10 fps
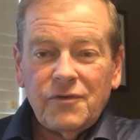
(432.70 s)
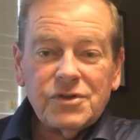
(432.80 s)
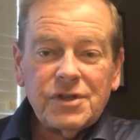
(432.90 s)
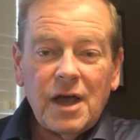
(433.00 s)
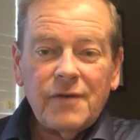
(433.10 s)

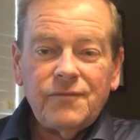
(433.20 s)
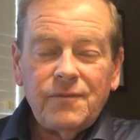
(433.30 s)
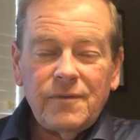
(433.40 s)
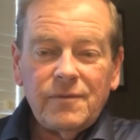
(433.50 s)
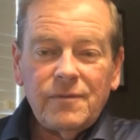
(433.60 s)
First off,
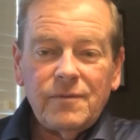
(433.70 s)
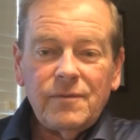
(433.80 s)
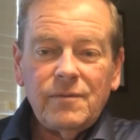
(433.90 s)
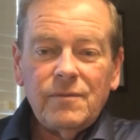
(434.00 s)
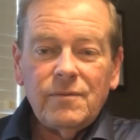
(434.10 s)

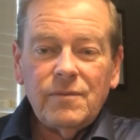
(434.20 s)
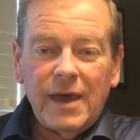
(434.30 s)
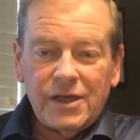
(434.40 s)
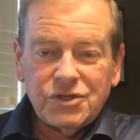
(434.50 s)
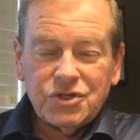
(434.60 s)

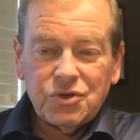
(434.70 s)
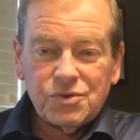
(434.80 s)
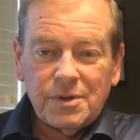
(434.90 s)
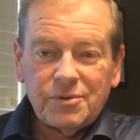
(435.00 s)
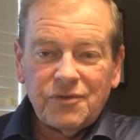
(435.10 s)
agent
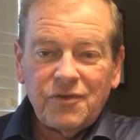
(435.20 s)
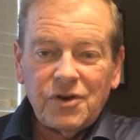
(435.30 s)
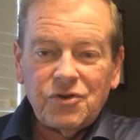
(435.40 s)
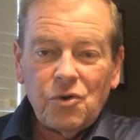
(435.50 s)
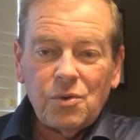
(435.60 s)
shows up at the
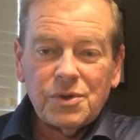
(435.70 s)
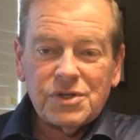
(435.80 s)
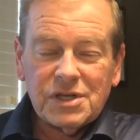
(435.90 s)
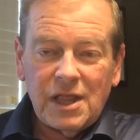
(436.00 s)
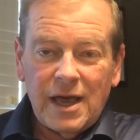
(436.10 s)
front door with
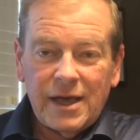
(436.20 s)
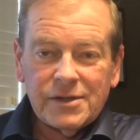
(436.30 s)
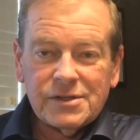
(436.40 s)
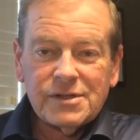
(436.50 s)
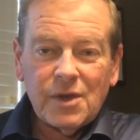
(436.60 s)
his clients.